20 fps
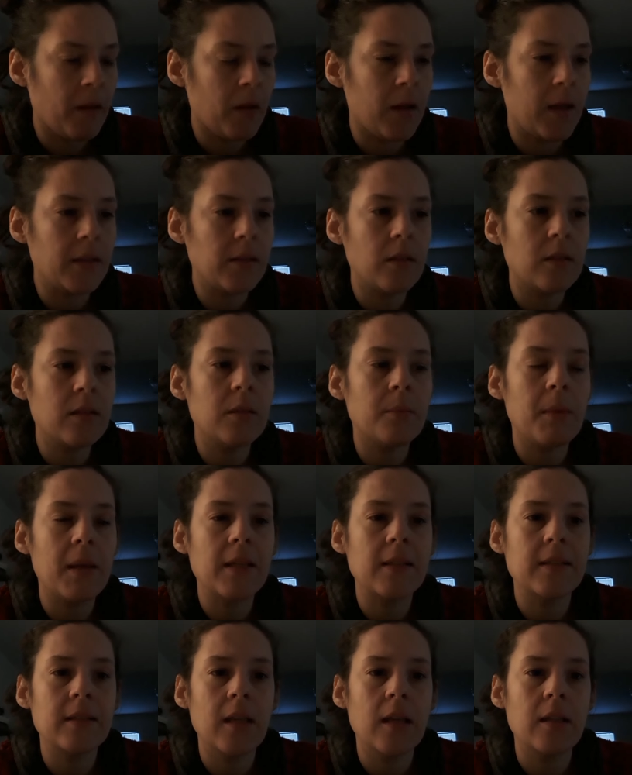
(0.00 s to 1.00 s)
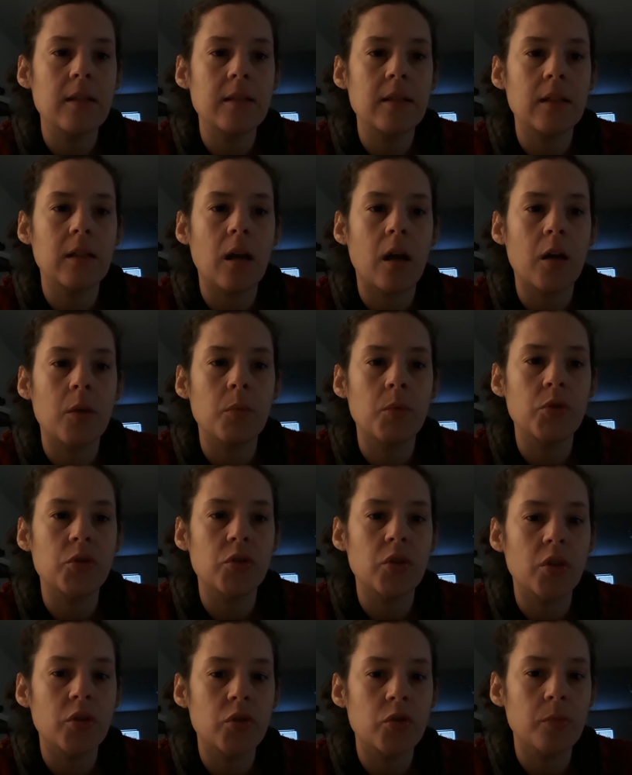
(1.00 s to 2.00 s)
it doesn't make sense that God would
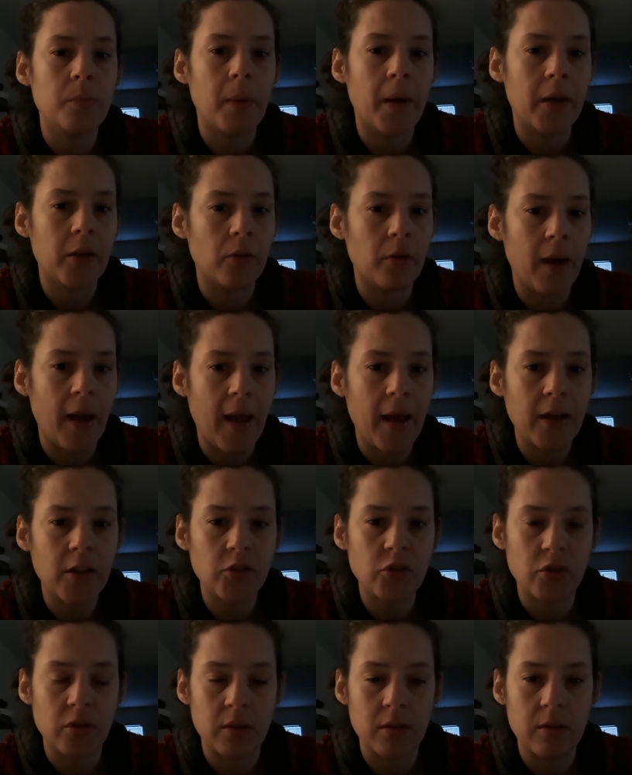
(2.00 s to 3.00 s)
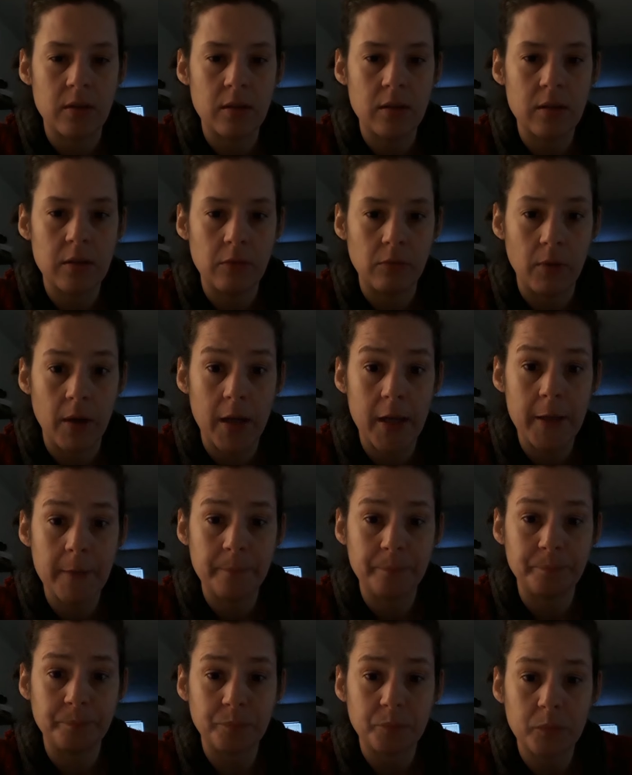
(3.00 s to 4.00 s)
judge you by your actions, right?
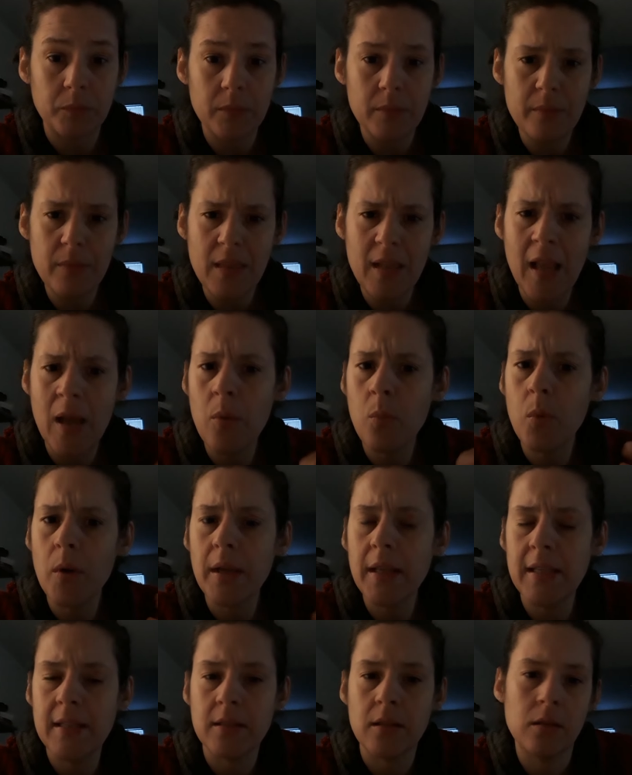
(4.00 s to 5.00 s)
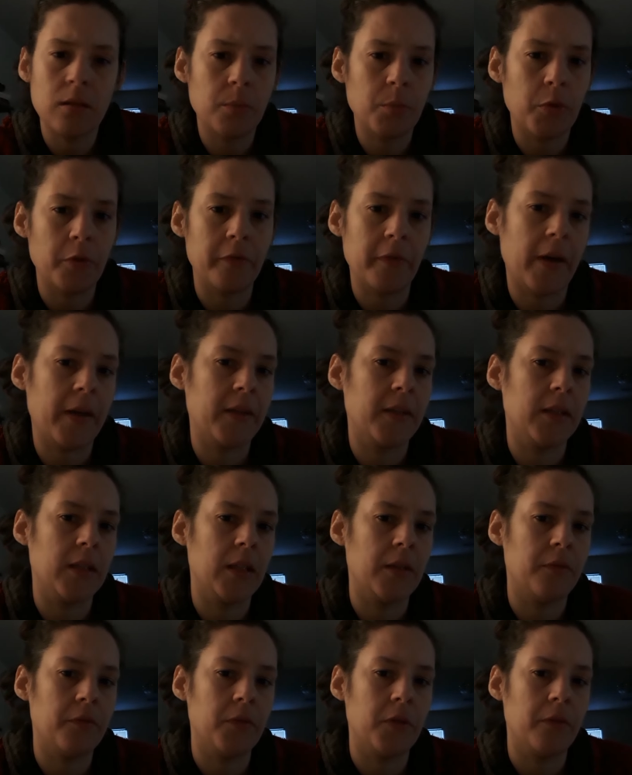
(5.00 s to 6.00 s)
and what he's going to provide the
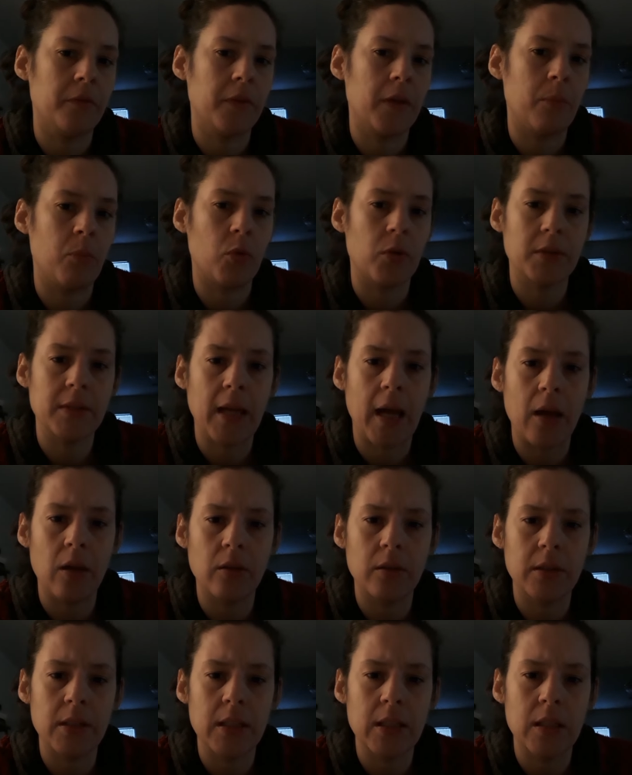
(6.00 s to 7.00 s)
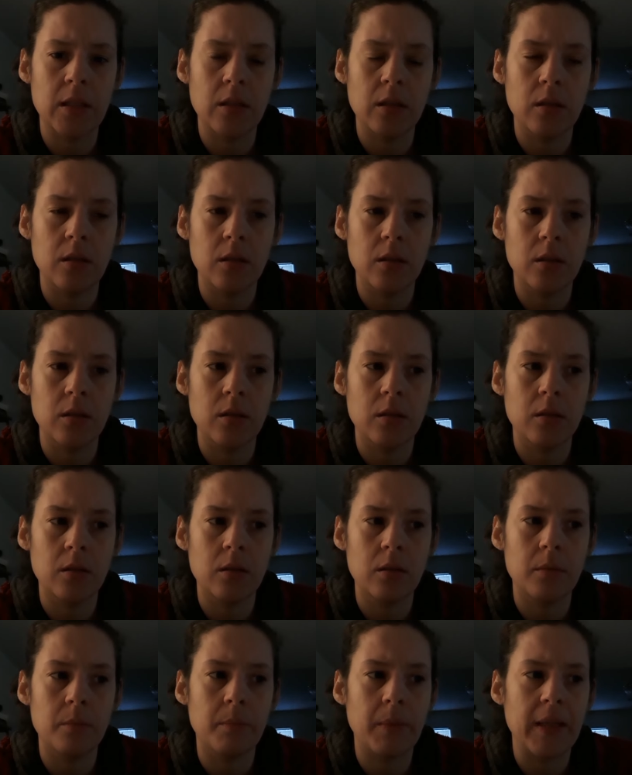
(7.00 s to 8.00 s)
gift of immortality
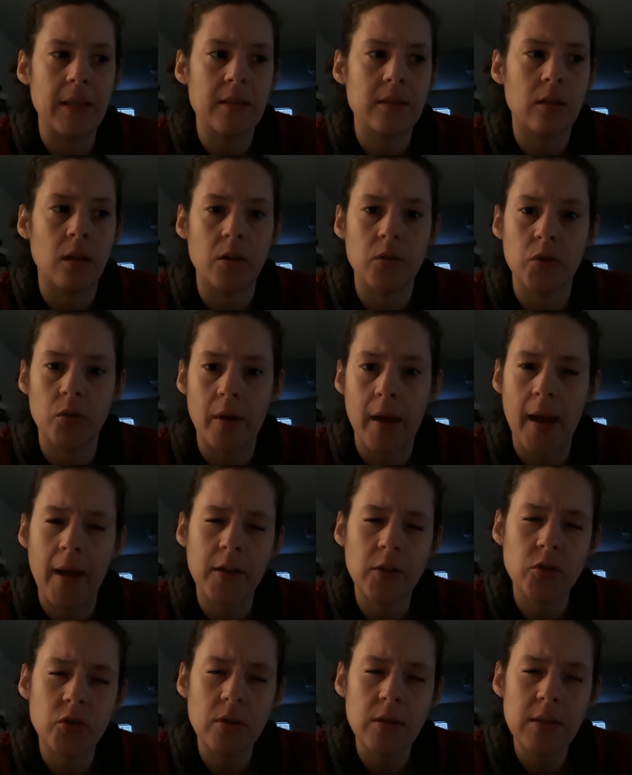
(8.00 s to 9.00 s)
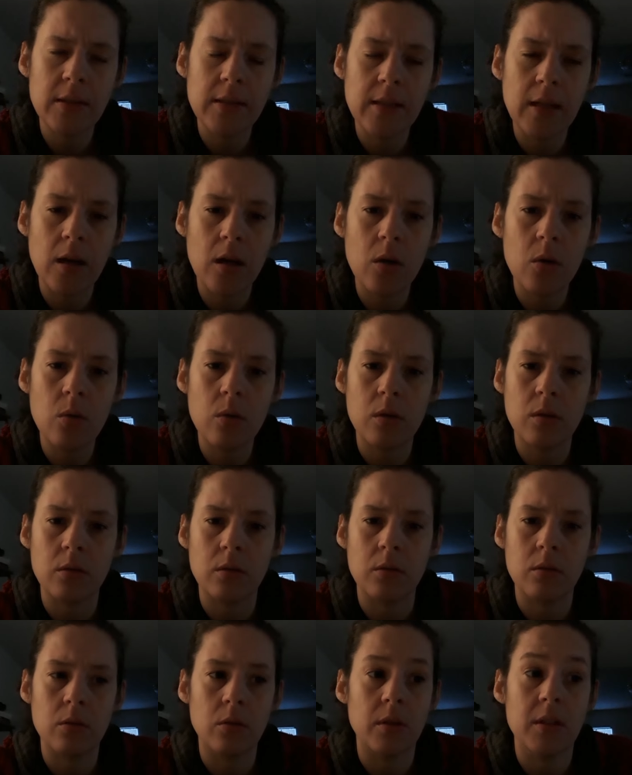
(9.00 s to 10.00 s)
based on your actions now and
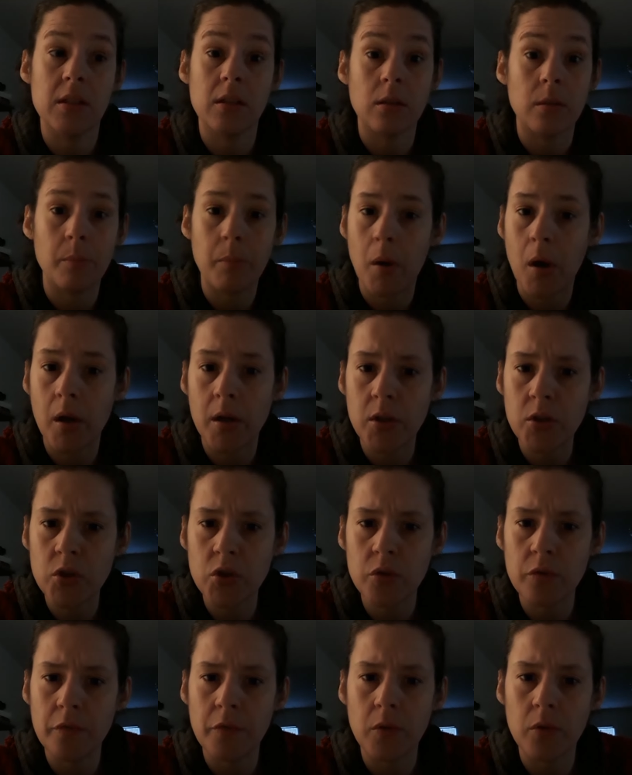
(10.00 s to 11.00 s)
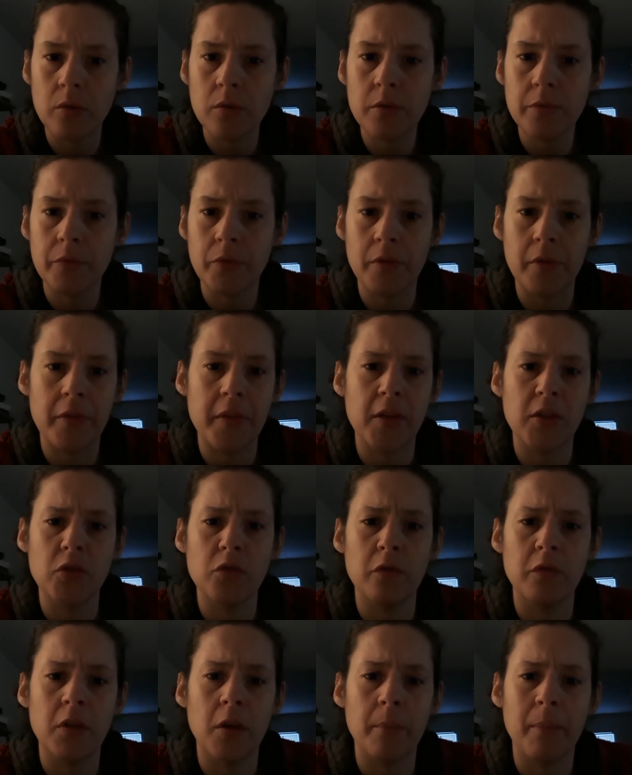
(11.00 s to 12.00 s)
or he's going to punish you first for the things
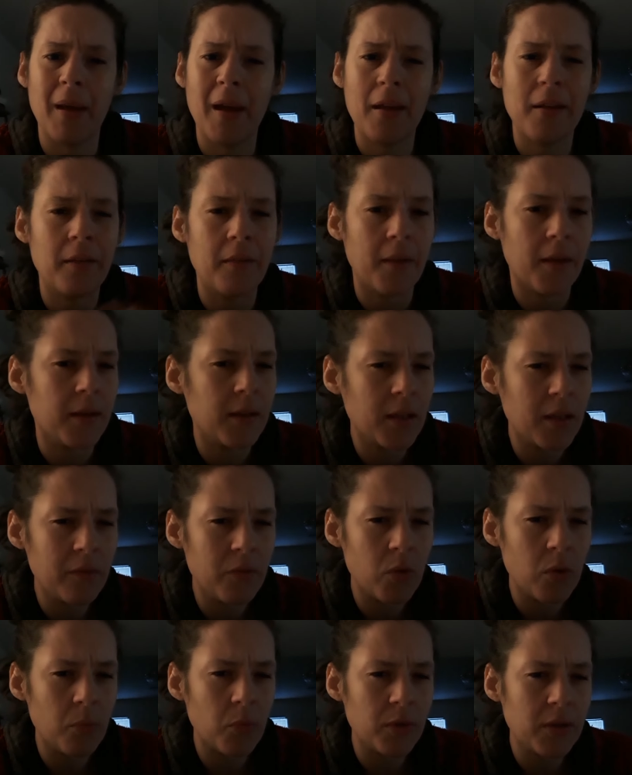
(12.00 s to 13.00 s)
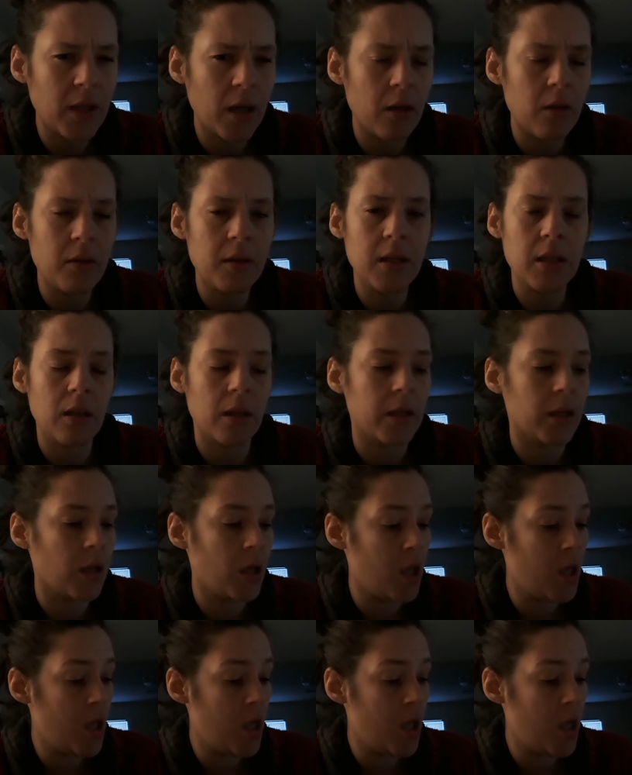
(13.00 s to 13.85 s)
you've done bad and then give you immortality like